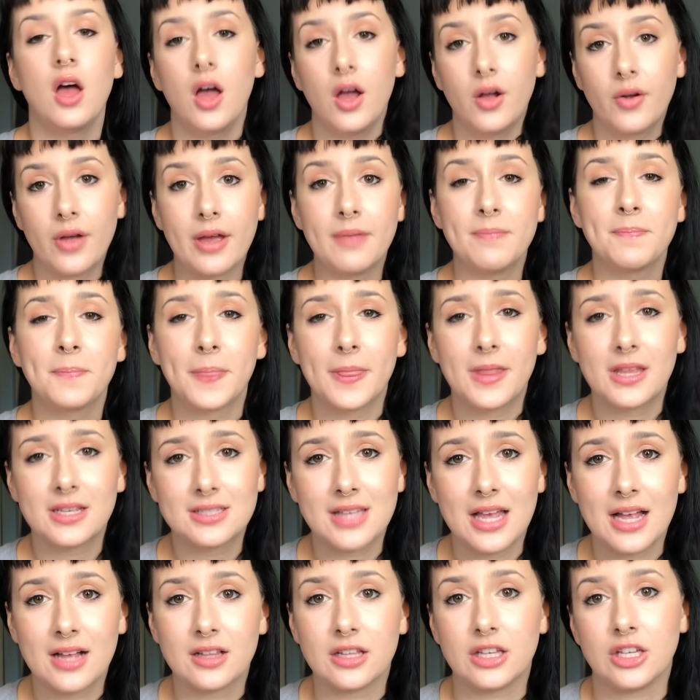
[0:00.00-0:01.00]
Okay,
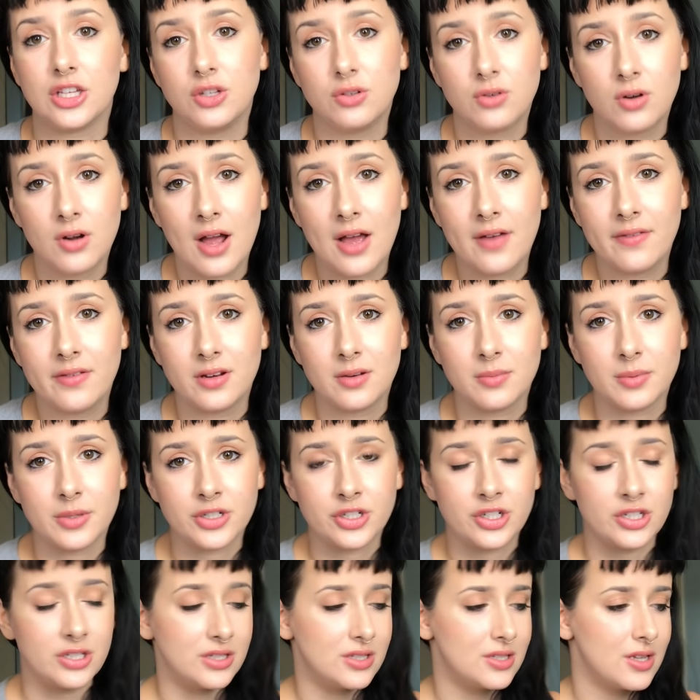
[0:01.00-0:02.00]
exactly. You don't have
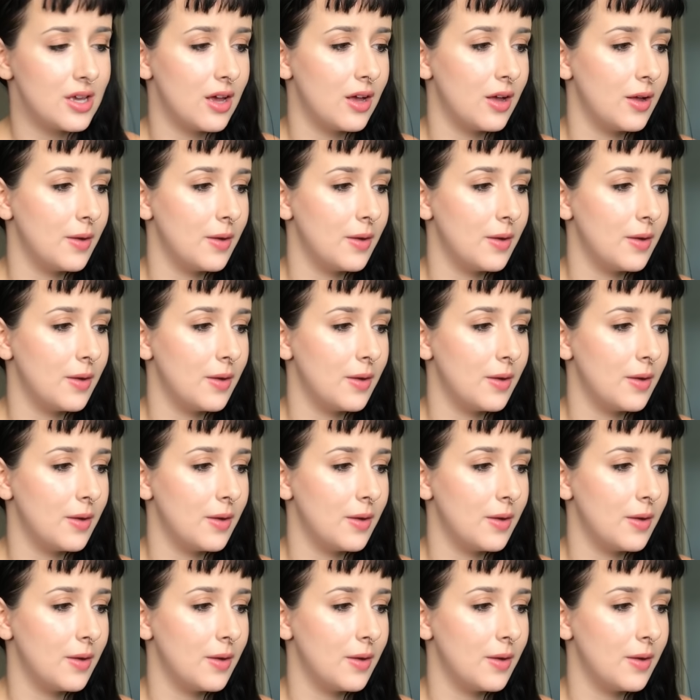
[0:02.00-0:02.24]
inhibitions.